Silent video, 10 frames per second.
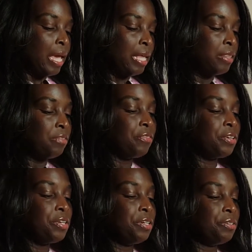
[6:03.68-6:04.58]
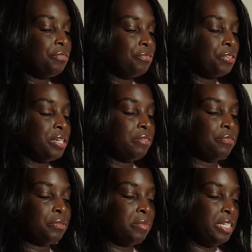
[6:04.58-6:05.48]
And they're very good for
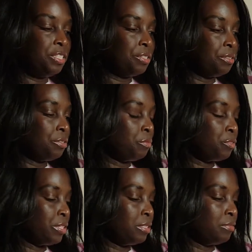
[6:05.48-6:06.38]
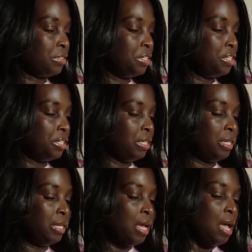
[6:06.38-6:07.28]
inflammation. Turmeric is very
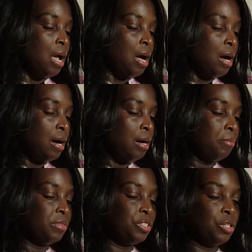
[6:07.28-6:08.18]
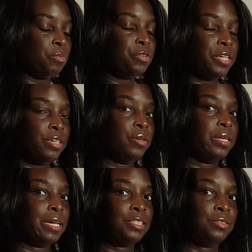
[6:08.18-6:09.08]
good. Turmeric, you
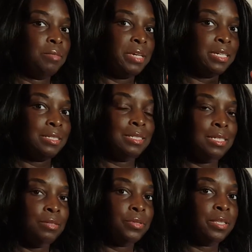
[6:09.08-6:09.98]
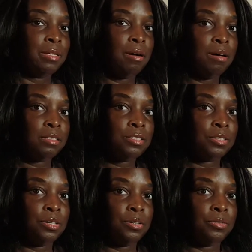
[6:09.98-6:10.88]
can actually make a tea with it
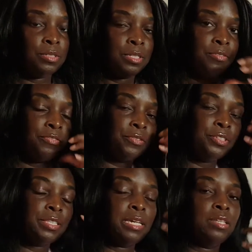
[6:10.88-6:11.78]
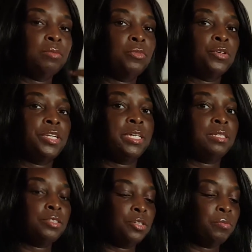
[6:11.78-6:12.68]
also. So first thing in the
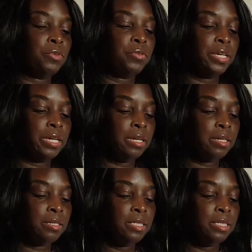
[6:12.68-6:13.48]
morning, turmeric